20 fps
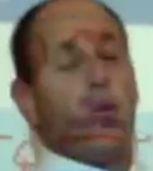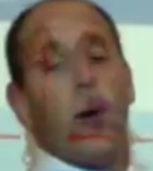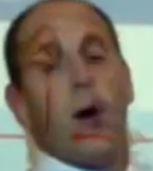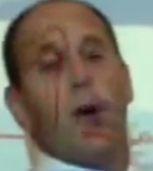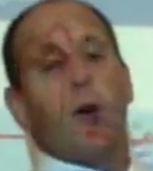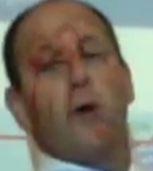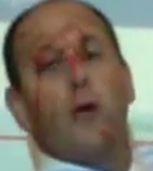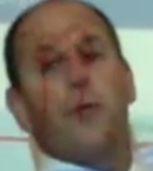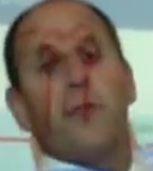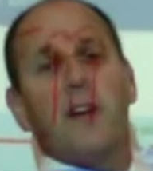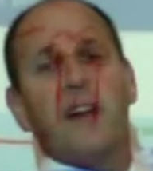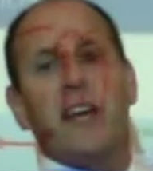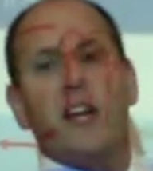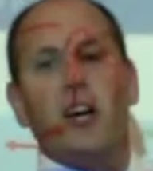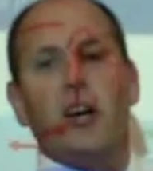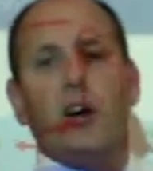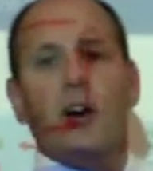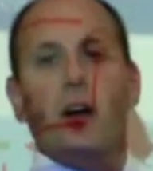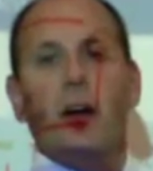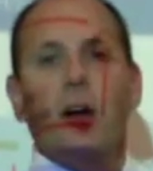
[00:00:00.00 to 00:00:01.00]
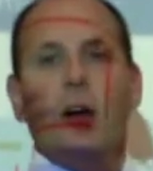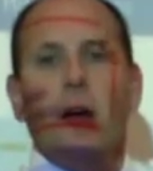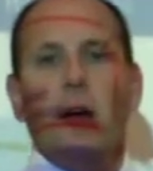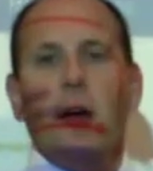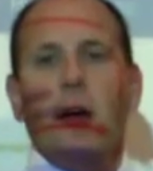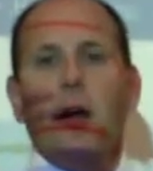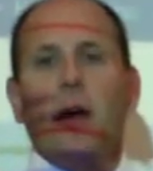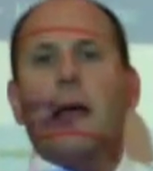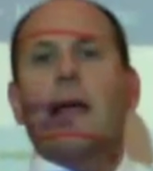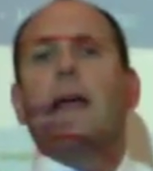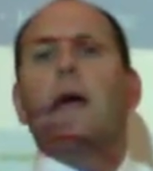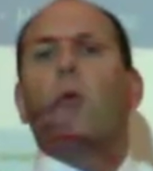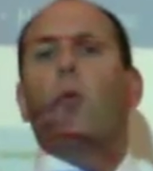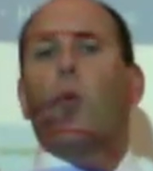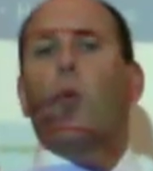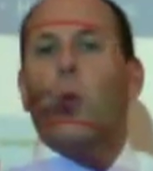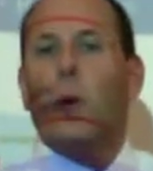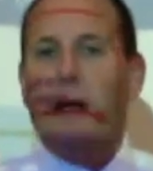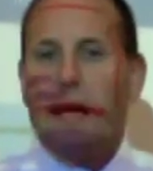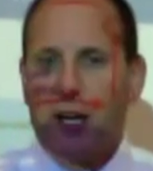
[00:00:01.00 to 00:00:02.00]
water over here get
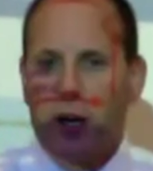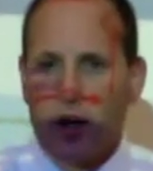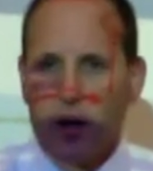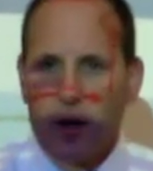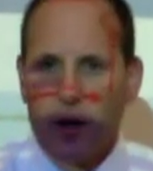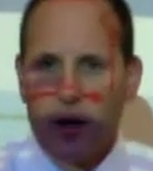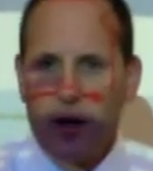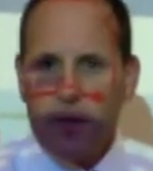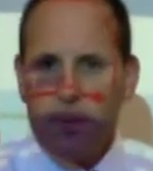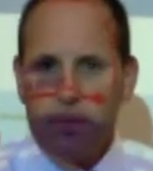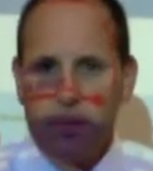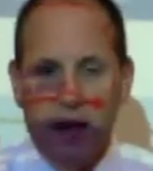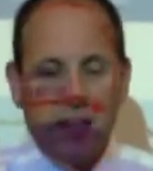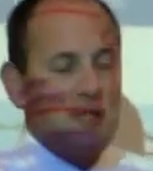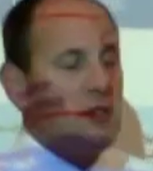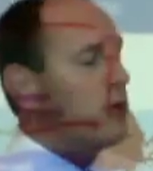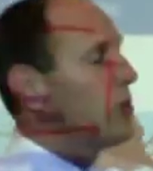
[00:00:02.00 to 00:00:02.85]
weaker. And so